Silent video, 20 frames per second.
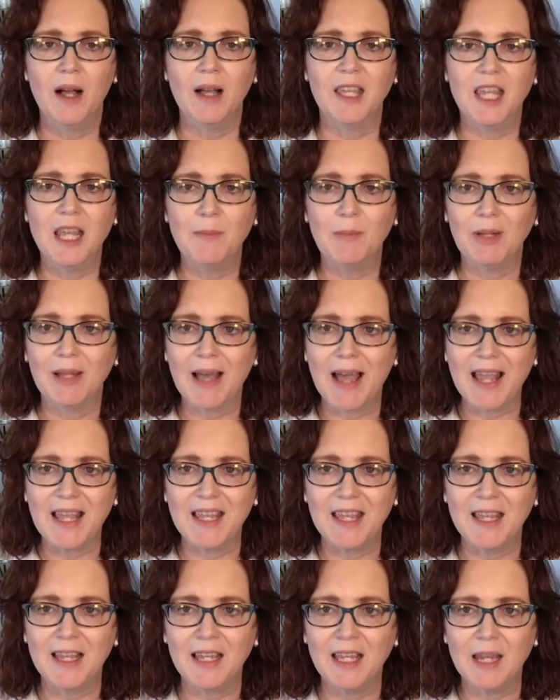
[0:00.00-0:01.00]
Keep
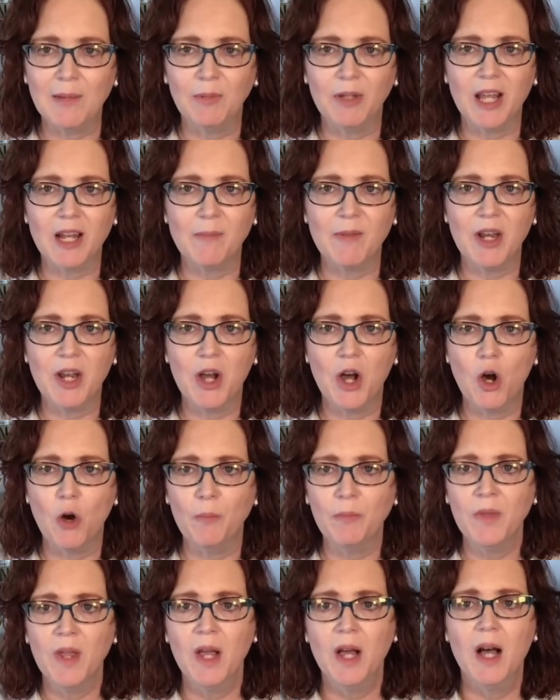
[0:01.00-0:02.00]
liking, keep letting me
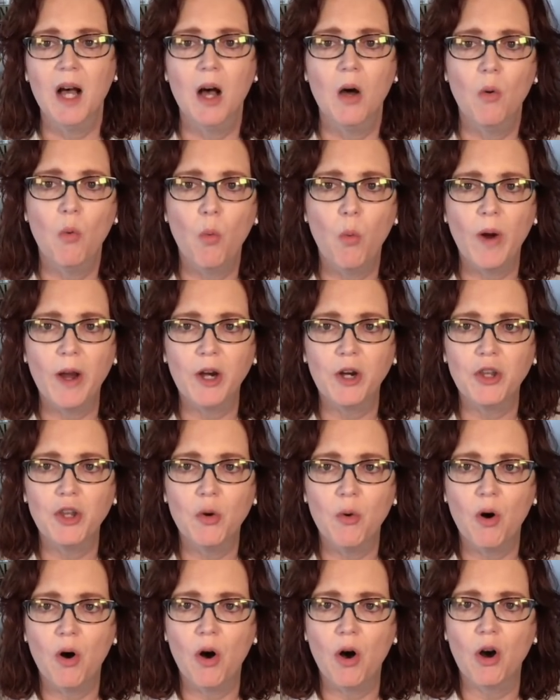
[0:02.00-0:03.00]
know where
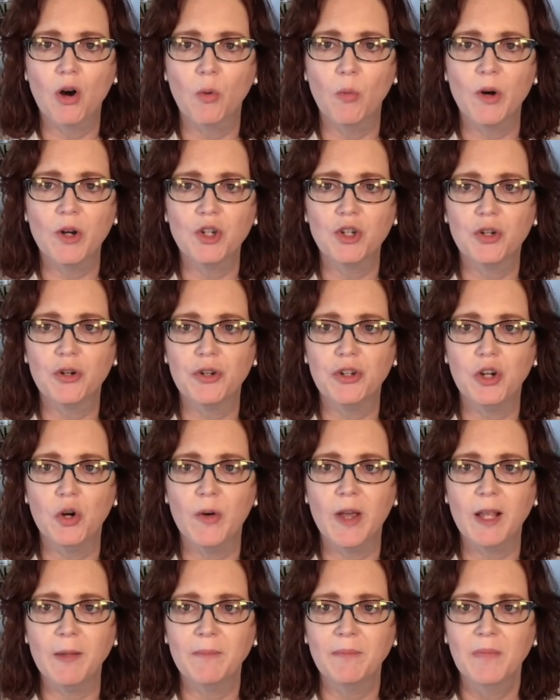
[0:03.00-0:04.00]
you are, what you're
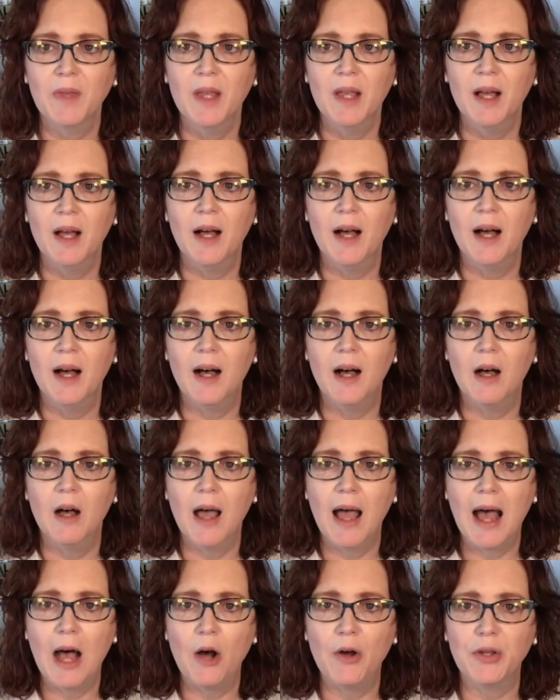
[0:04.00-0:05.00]
doing,
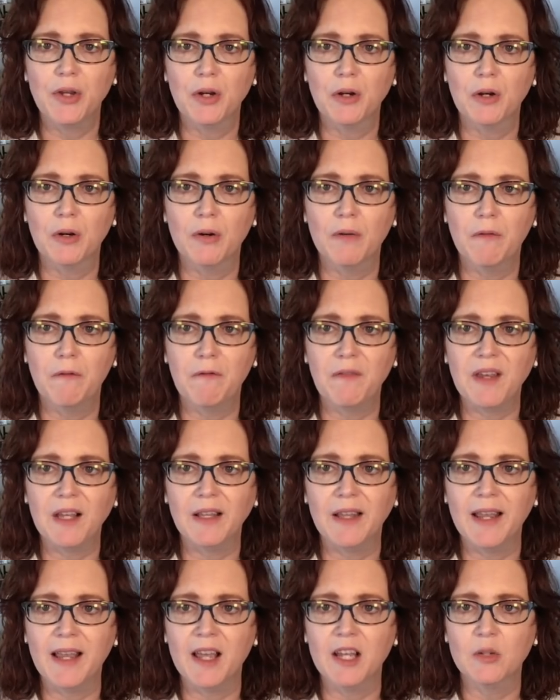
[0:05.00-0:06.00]
how you're
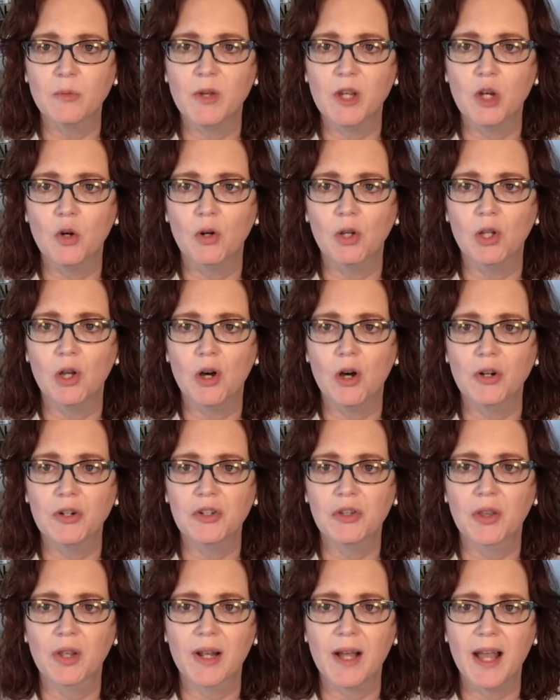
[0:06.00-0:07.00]
feeling as we go along
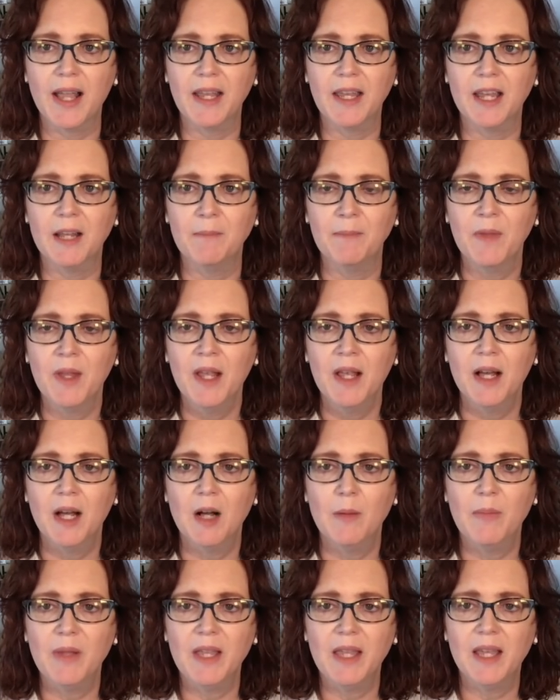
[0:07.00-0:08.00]
so that I can
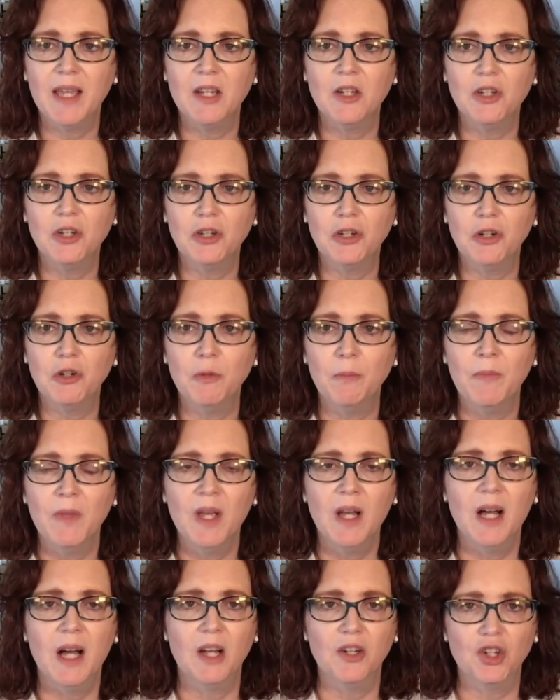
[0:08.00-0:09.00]
begin to
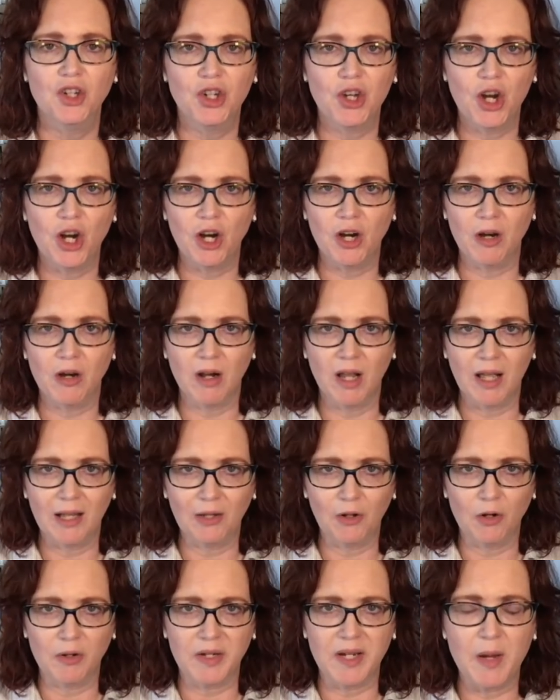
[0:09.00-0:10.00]
share a
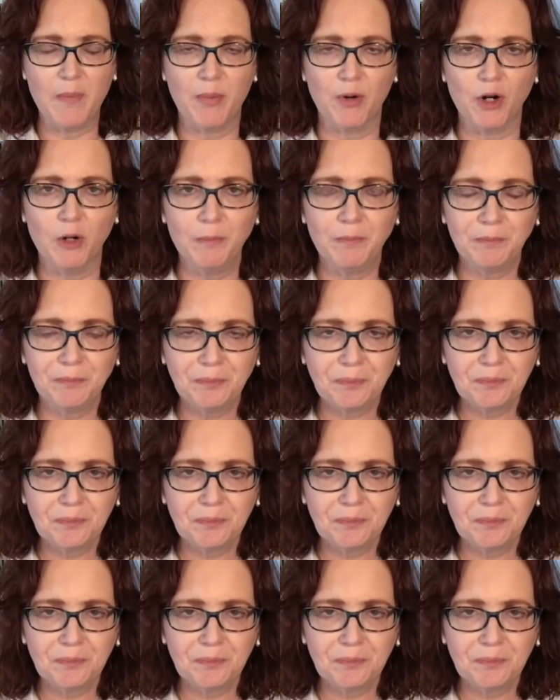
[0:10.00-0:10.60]
little deeper.